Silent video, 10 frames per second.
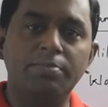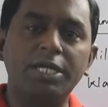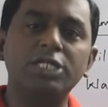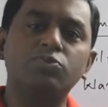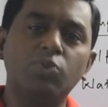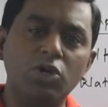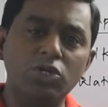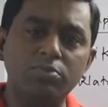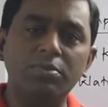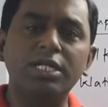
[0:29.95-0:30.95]
Because
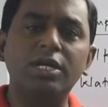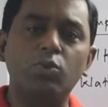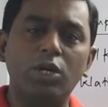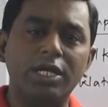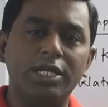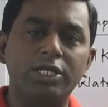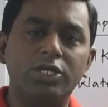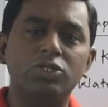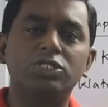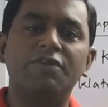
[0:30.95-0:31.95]
both milk and water are
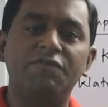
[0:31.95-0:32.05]
liquids,